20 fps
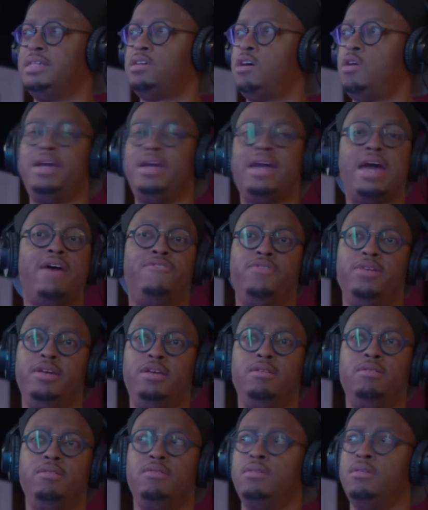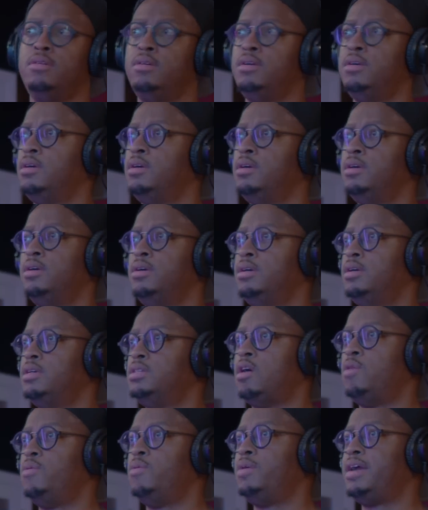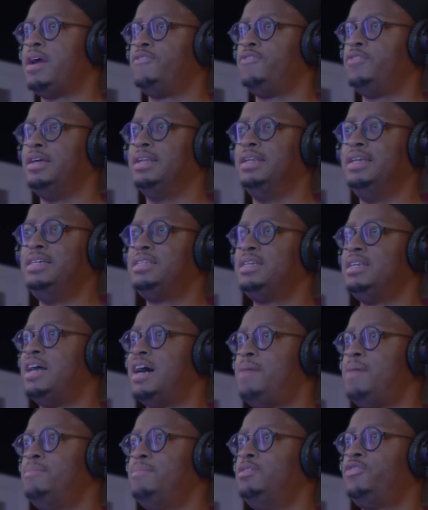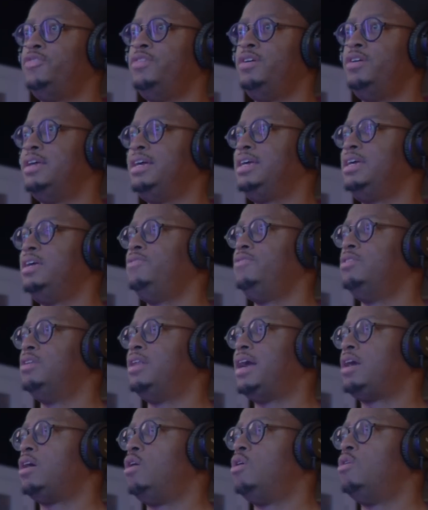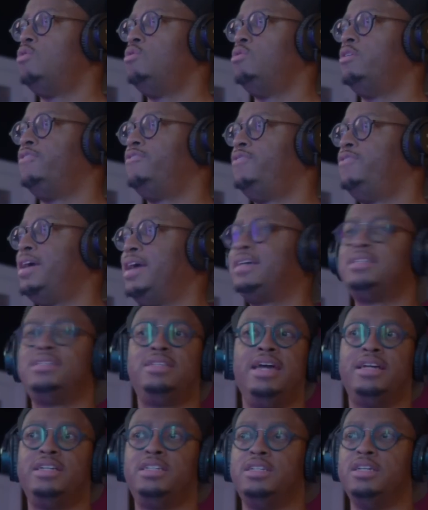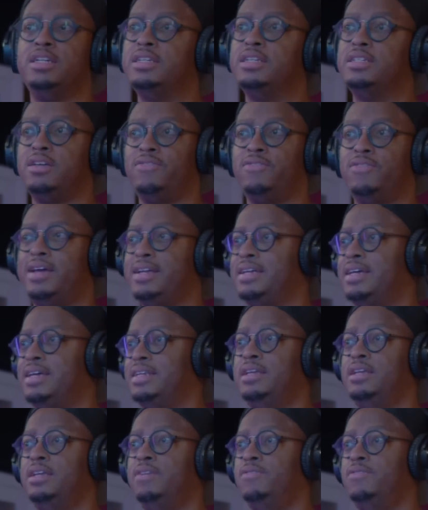That's all we got for you. That's all we got for you. At least in Omnisphere, they give you like a whole effects section and stuff like that.